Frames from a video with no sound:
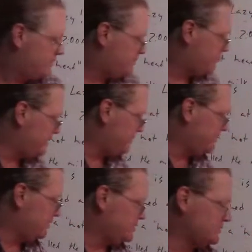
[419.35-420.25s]
Maybe it
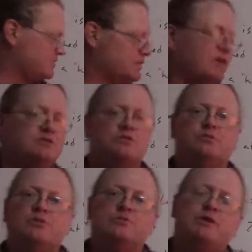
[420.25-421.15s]
wasn't the
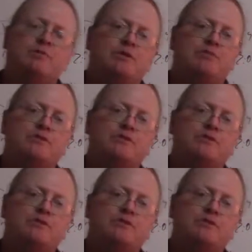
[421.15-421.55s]
customers. Maybe it was